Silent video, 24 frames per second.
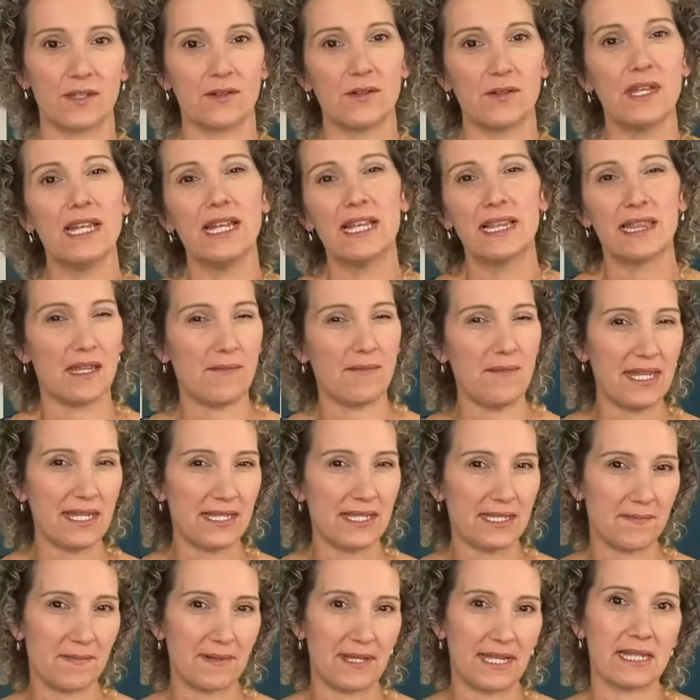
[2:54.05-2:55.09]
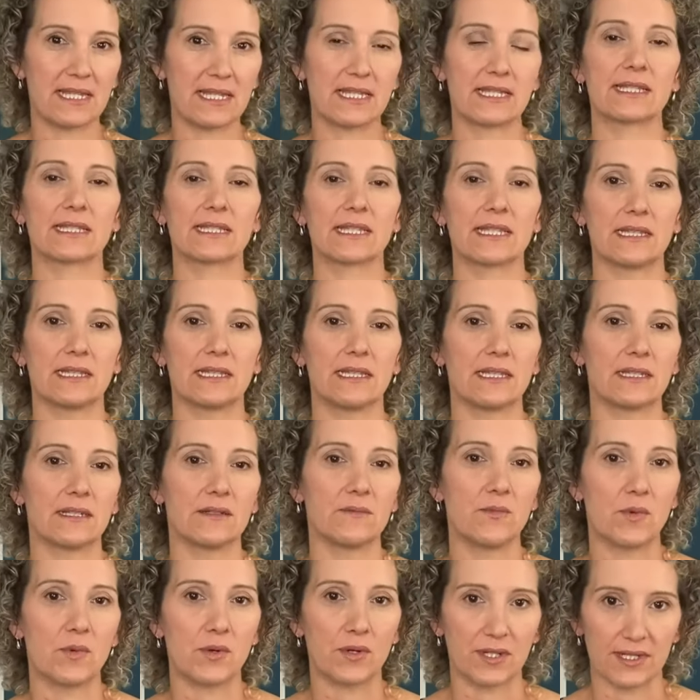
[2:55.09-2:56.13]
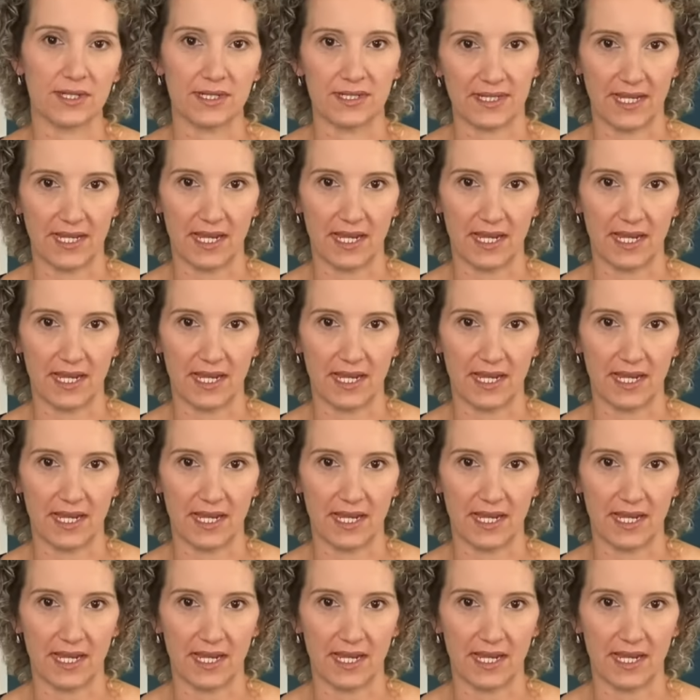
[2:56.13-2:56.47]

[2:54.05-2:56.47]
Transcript: And having published her last